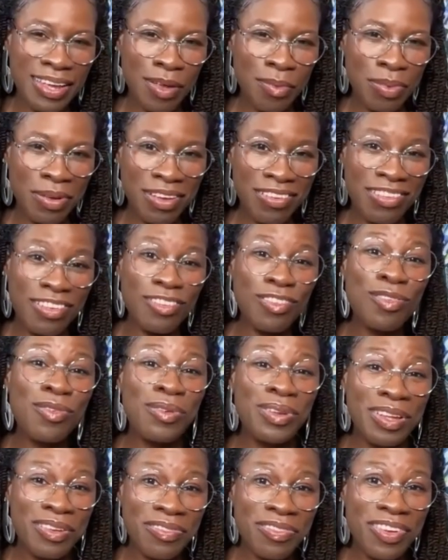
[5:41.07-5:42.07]
because it
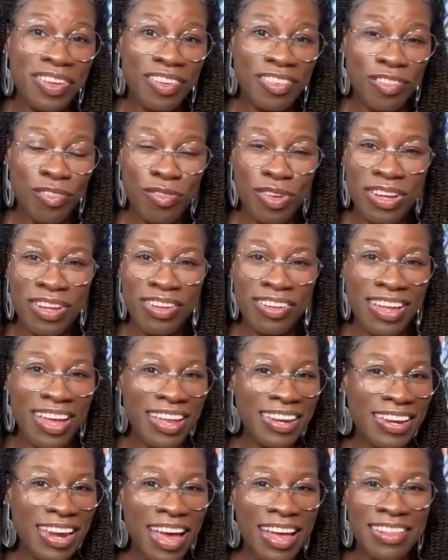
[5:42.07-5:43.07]
truly feels real
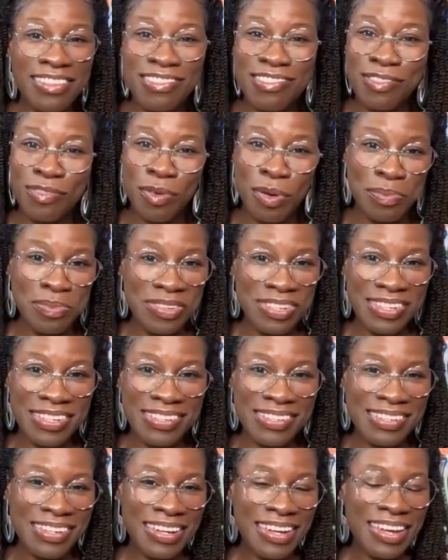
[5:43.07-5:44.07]
and not scripted.